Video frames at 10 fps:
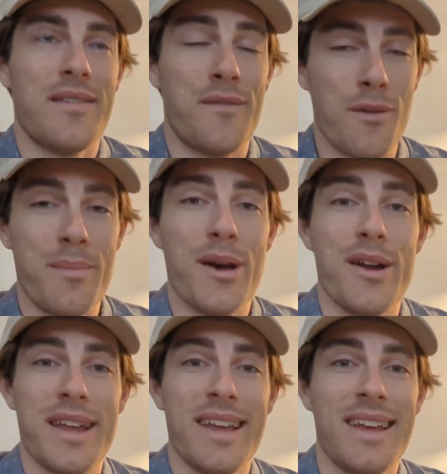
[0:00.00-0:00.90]
for
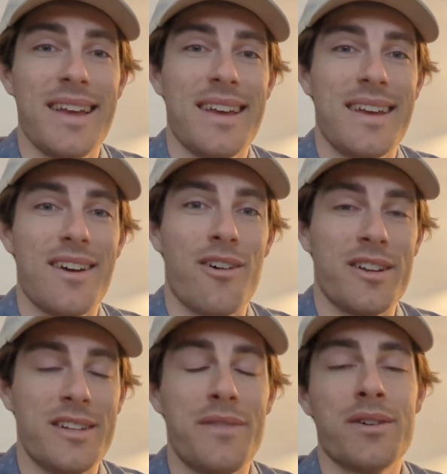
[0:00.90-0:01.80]
birdie on a
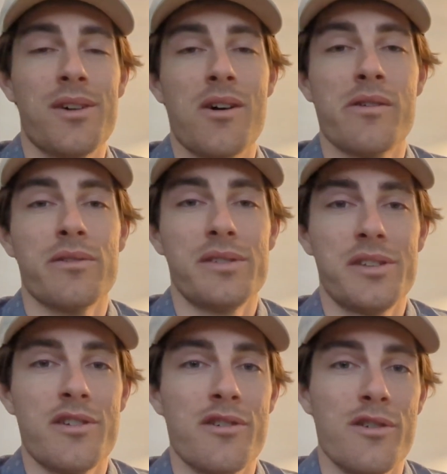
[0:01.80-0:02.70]
difficult hole
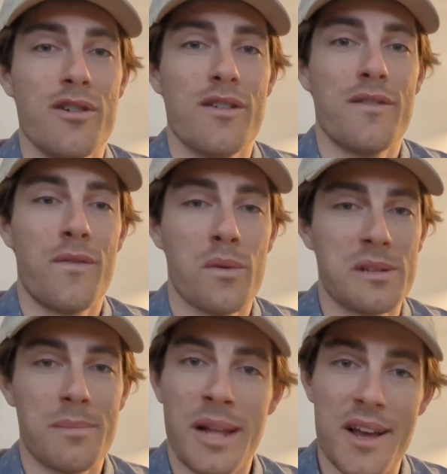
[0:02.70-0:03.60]
to force a
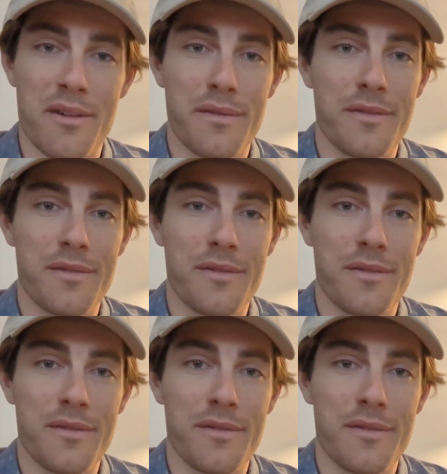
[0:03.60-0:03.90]
playoff.